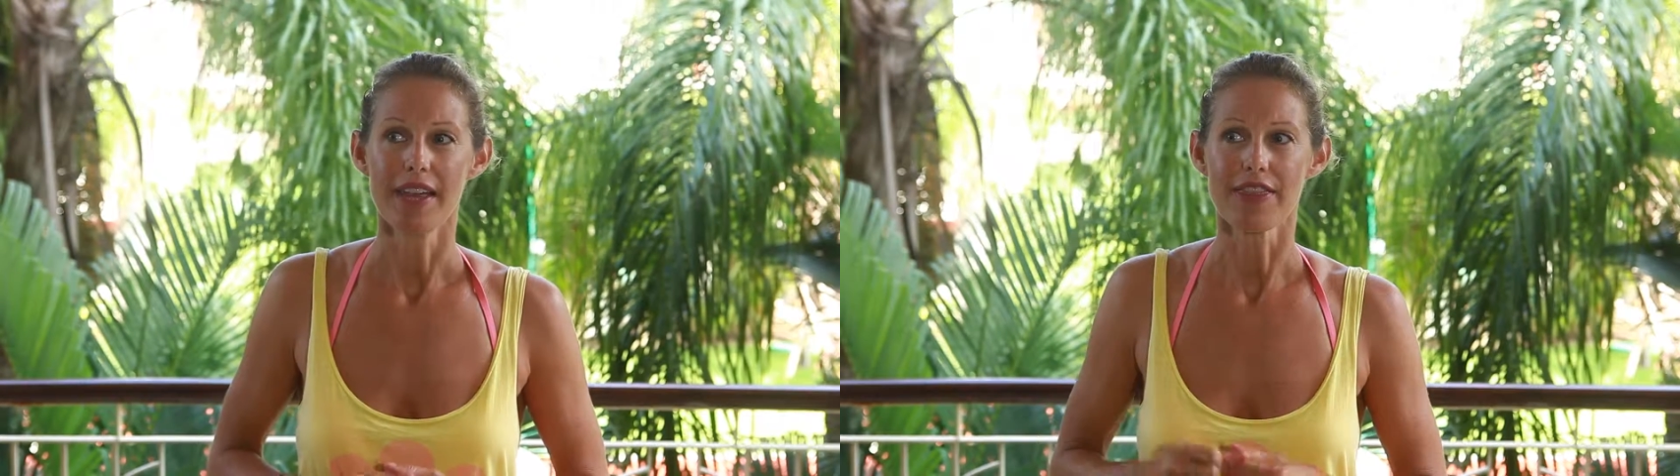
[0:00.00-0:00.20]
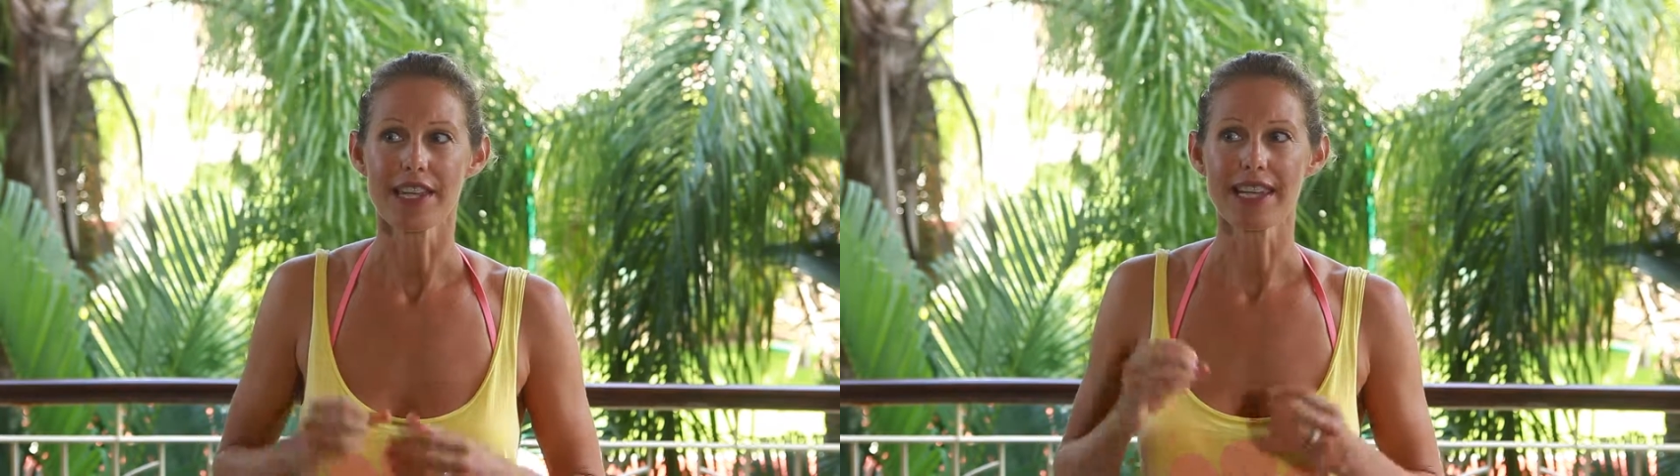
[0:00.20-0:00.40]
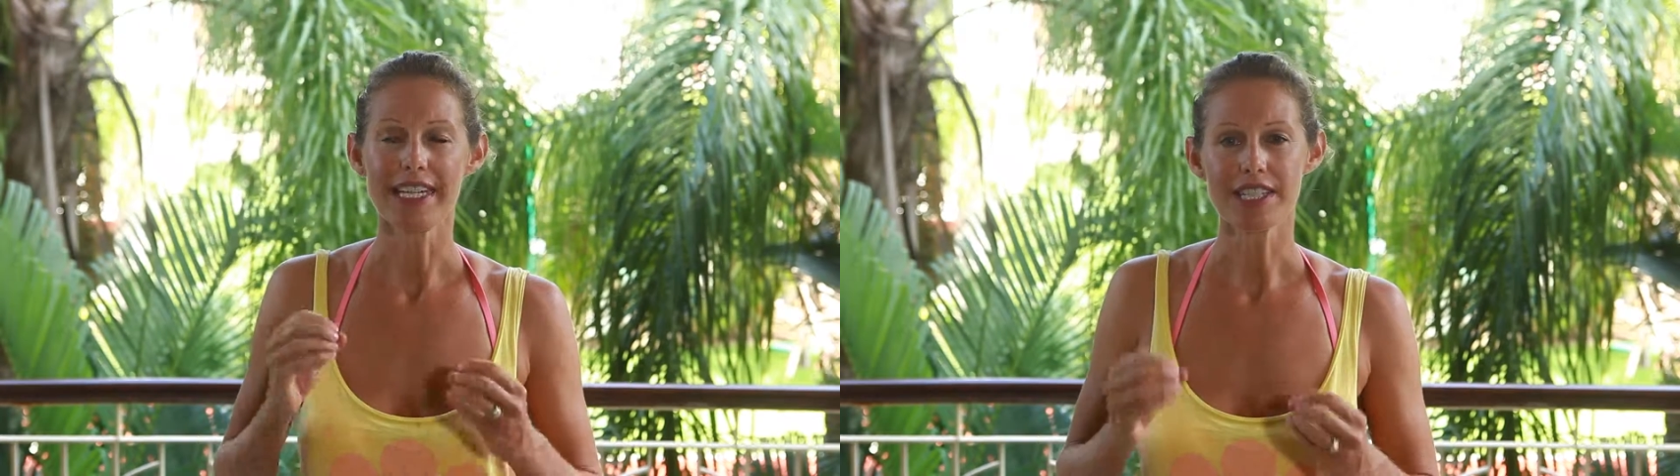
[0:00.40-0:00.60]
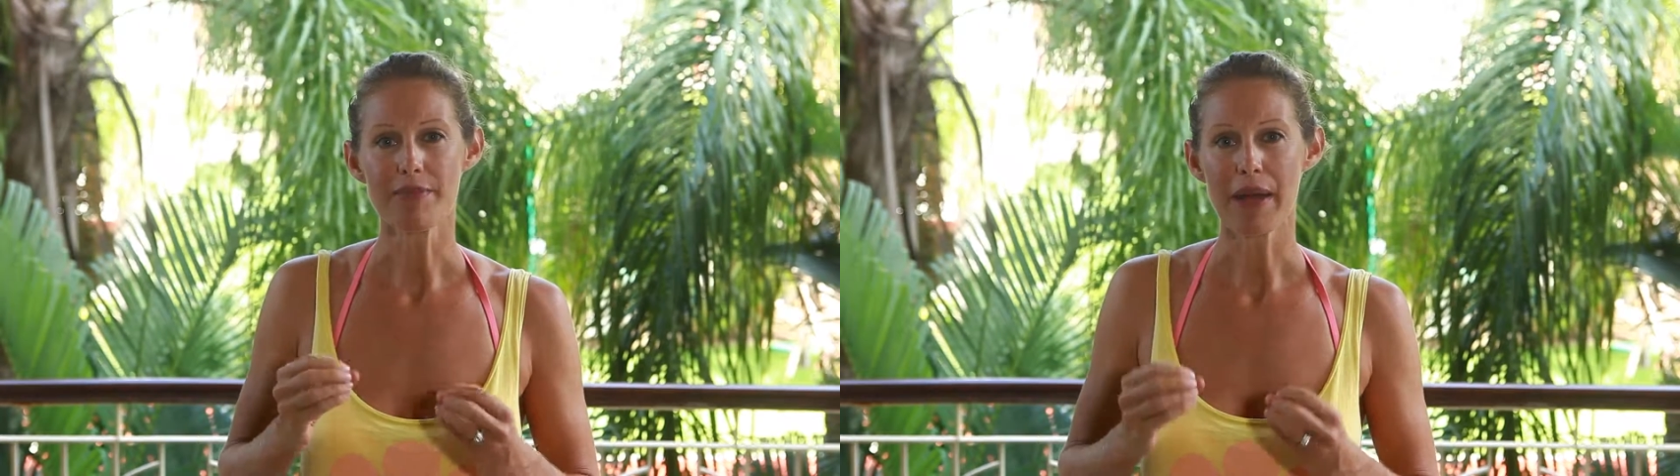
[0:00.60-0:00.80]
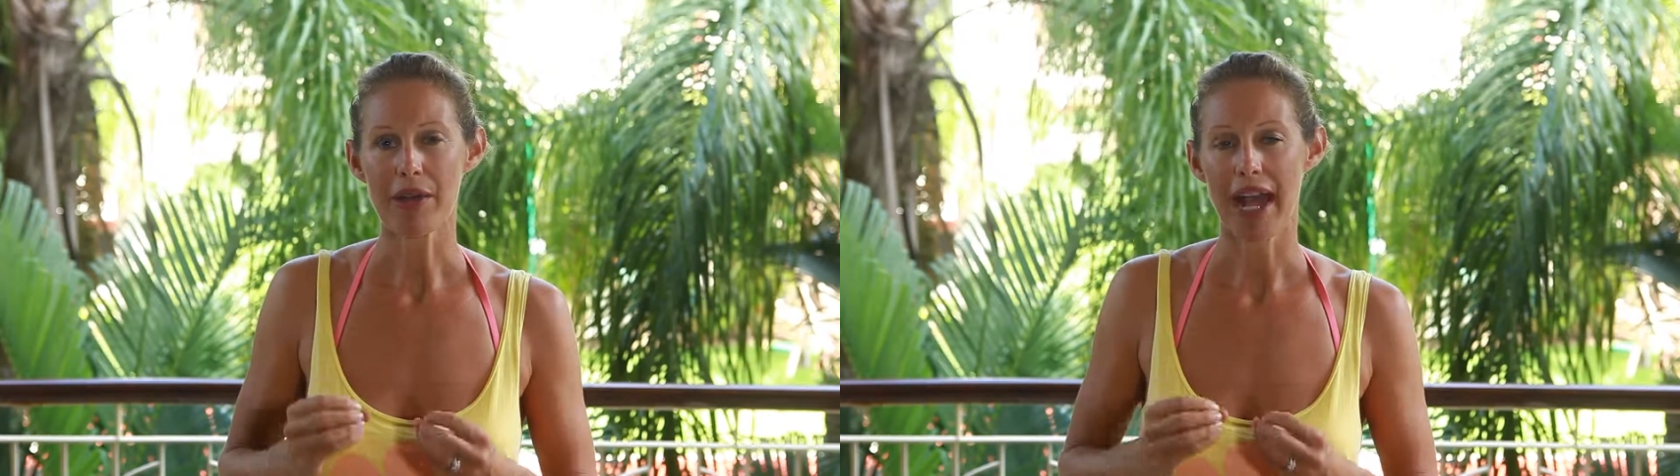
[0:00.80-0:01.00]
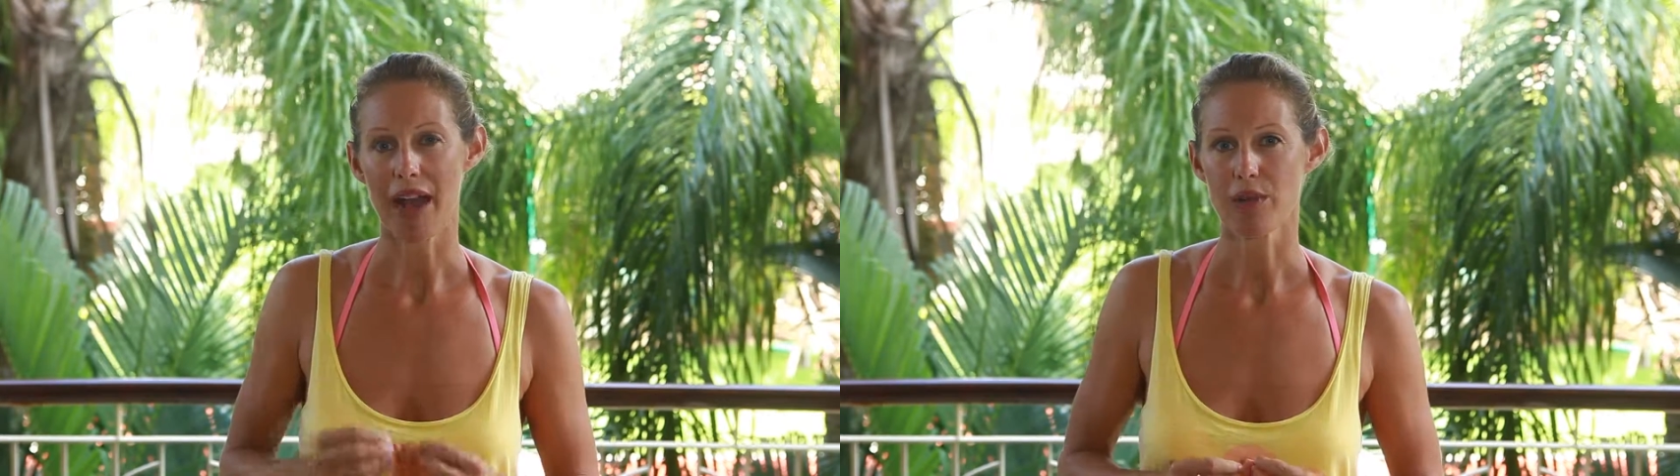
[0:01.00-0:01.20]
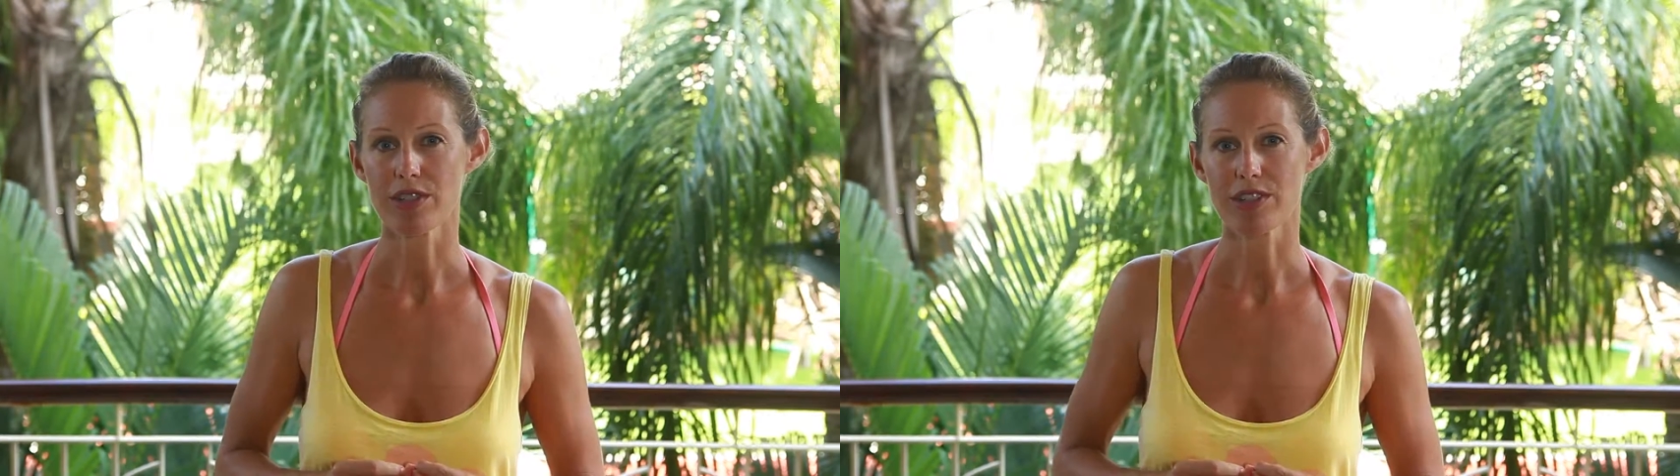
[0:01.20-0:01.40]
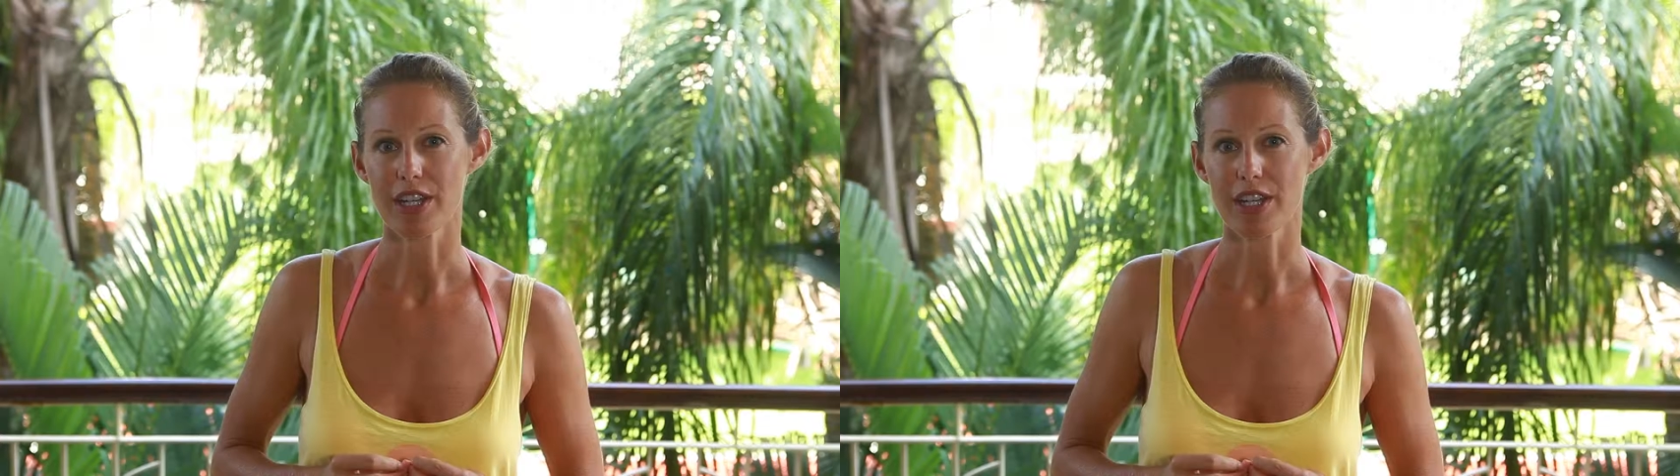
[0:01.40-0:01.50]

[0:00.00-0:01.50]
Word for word: The least amount of hours